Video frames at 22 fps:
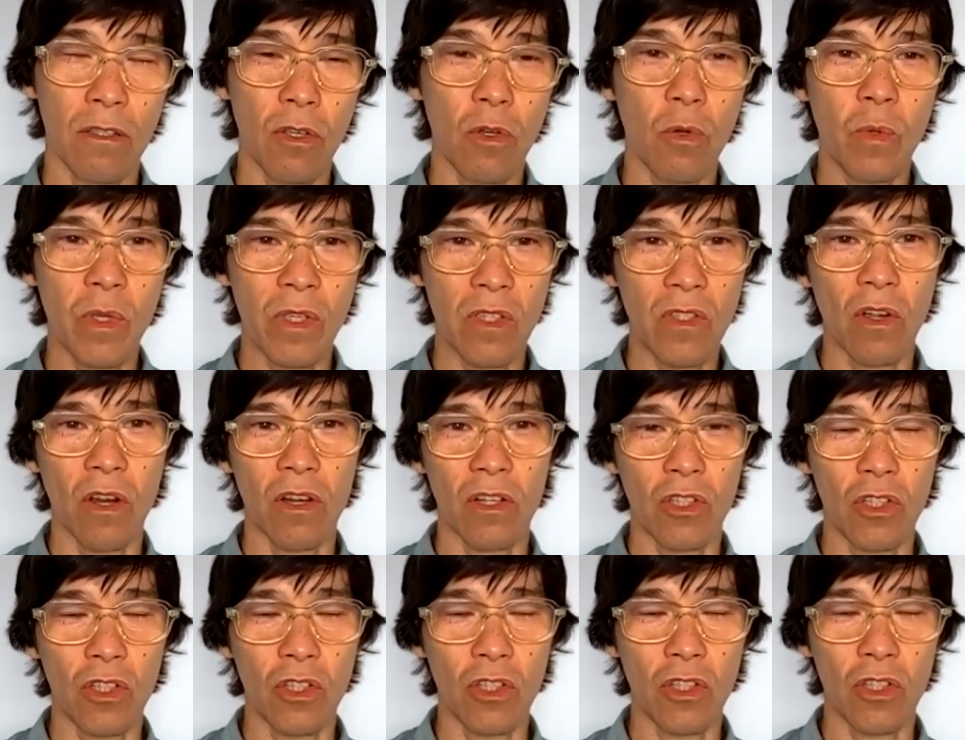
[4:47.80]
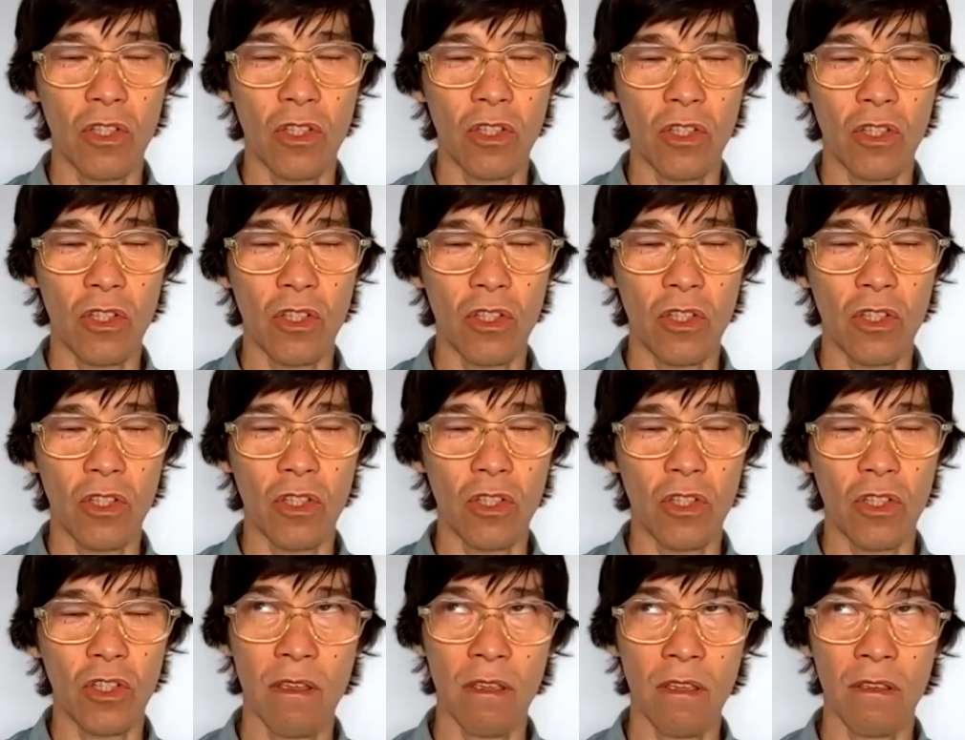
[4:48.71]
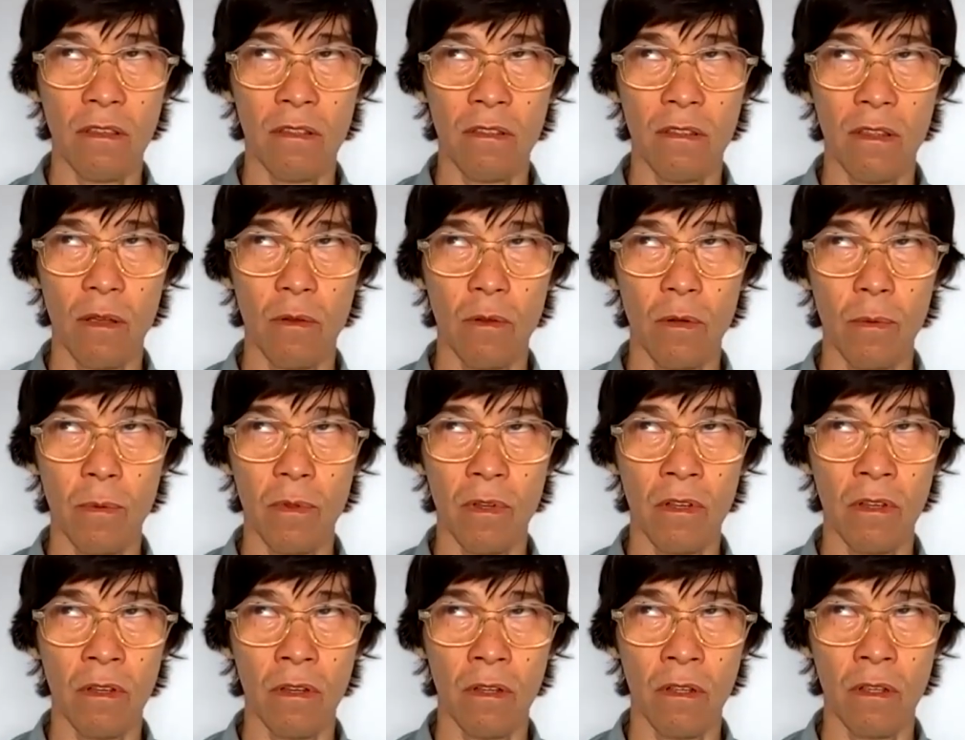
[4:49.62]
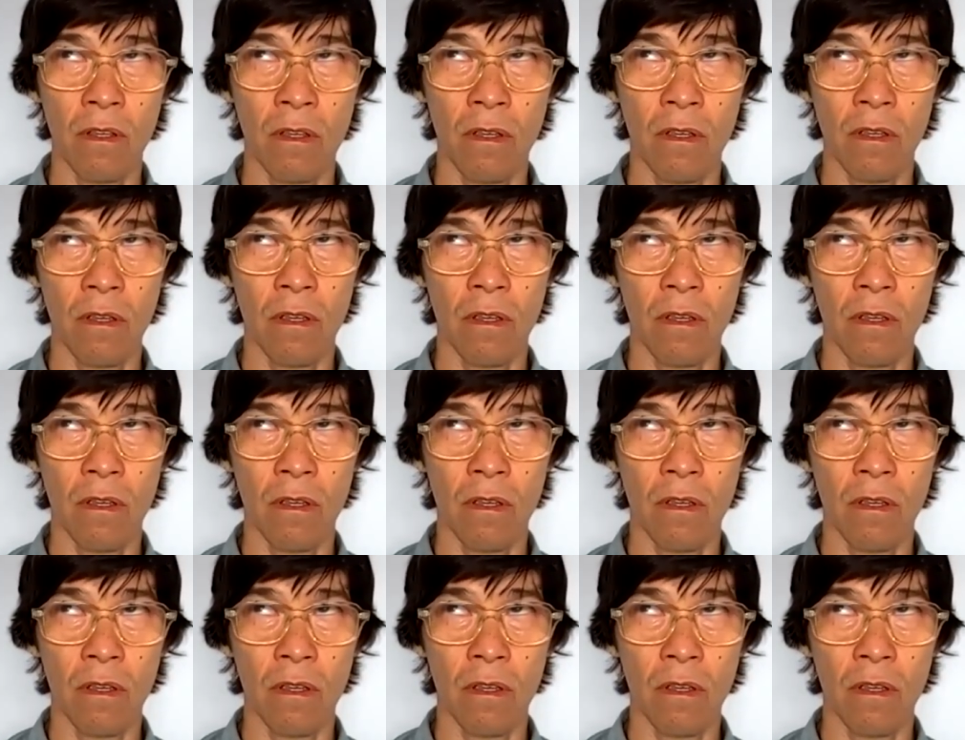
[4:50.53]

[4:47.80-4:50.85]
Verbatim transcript: till we started shooting, right? I think it was in,